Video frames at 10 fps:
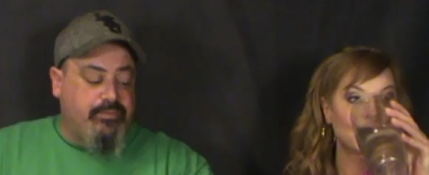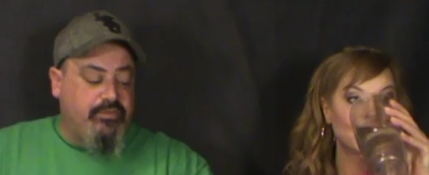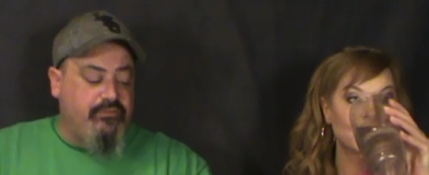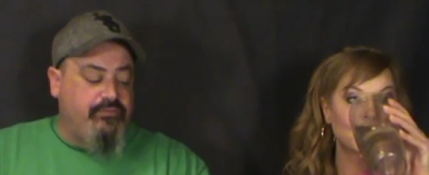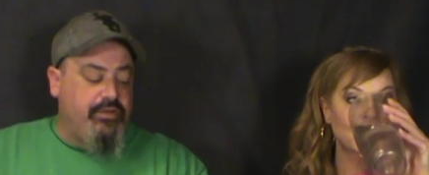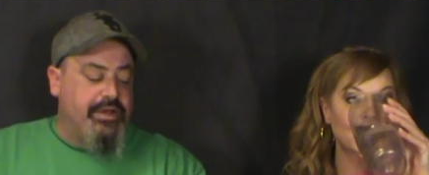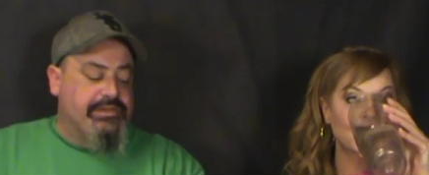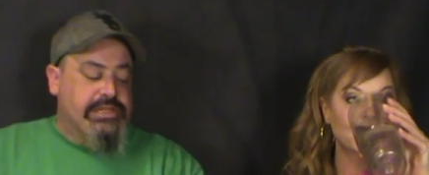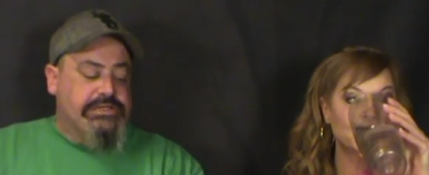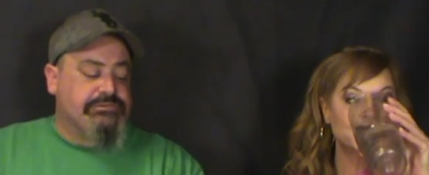Speaker 1: So far, I
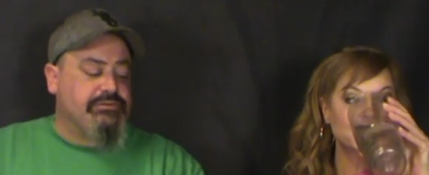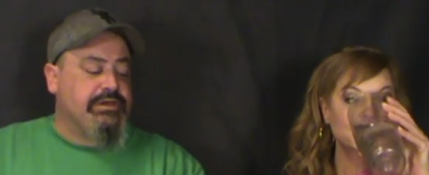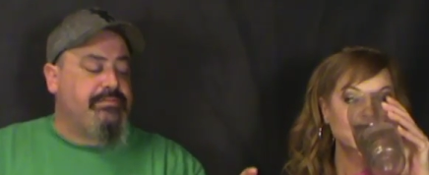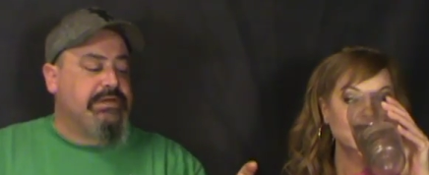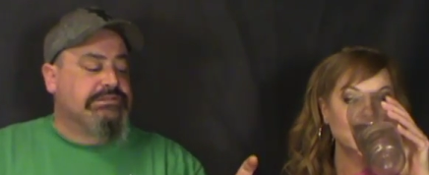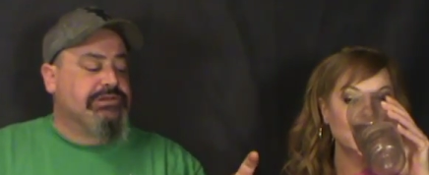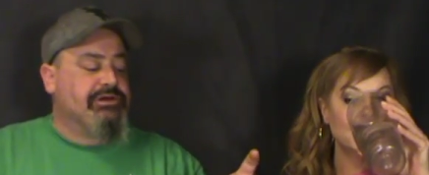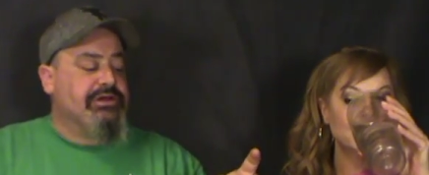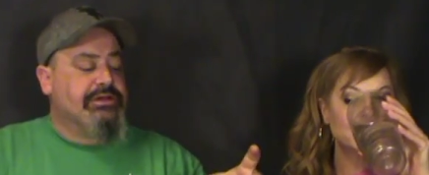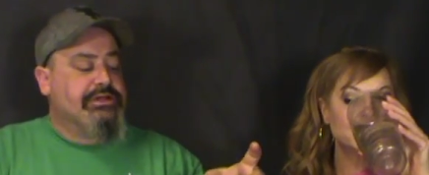think it's between the
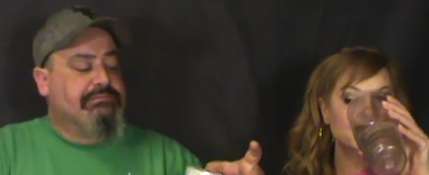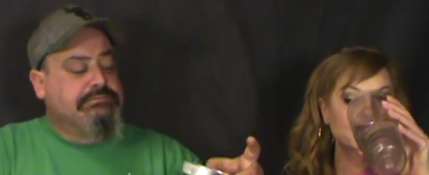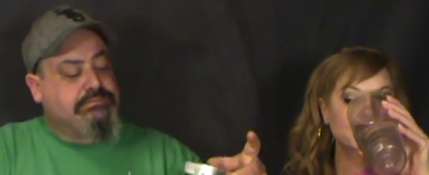mustard and the